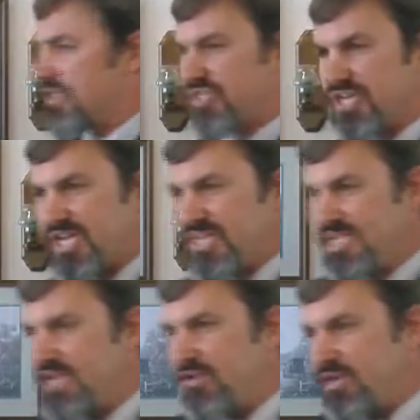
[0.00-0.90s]
to
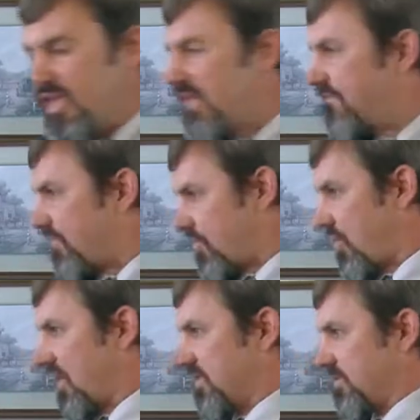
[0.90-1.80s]
continue to live for
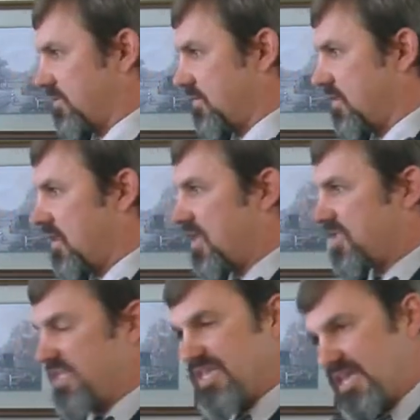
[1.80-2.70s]
Christ,
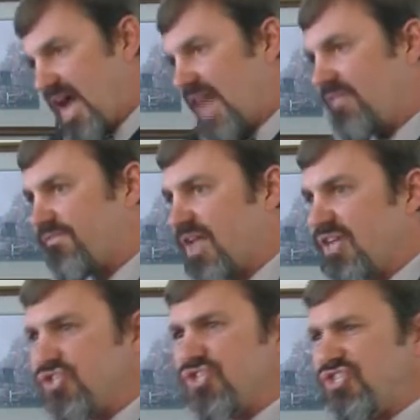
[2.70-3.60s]
to deny the
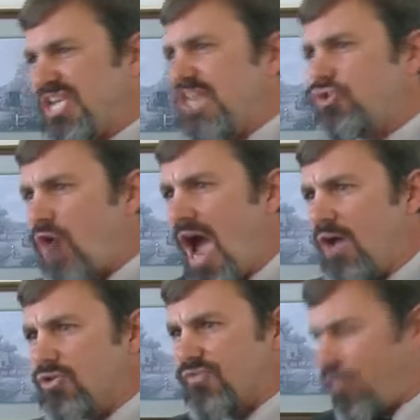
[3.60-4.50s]
flesh, see
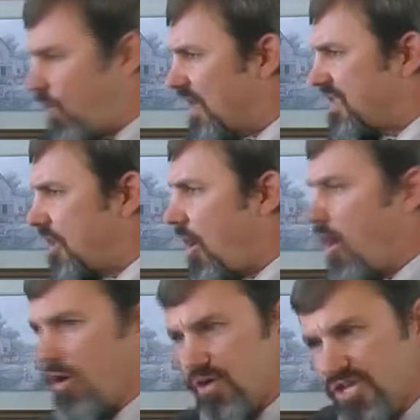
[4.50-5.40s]
trials for what they
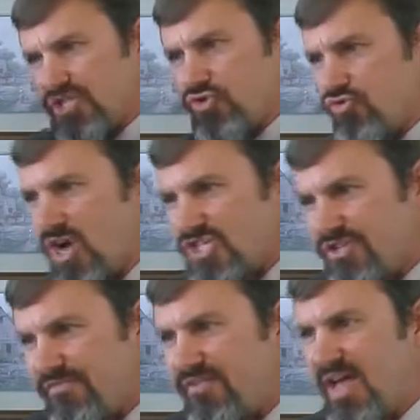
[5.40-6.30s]
are, is to crush
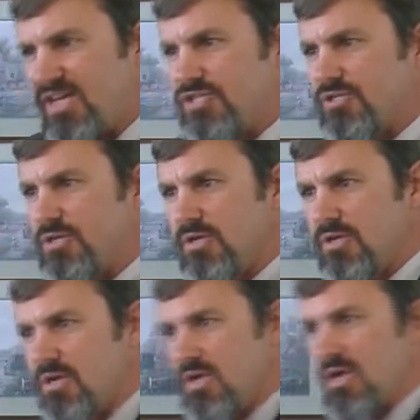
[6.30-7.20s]
the flesh.
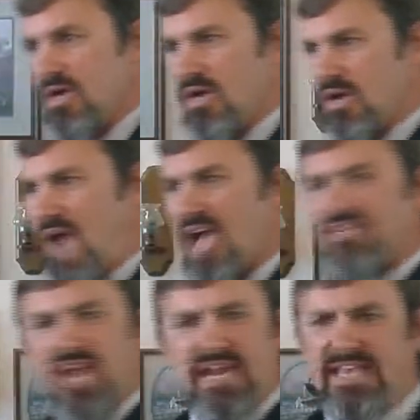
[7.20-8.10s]

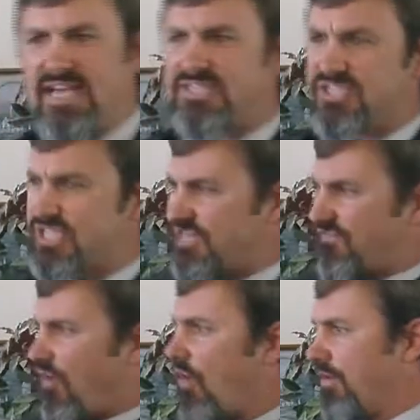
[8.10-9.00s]
God's not against us, He's
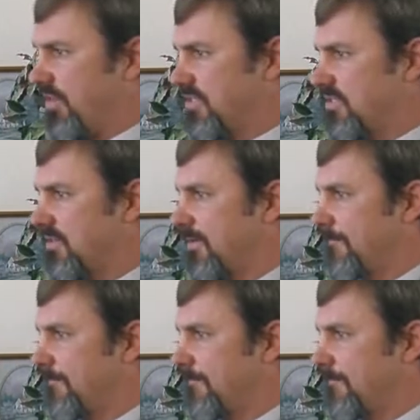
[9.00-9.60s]
for us.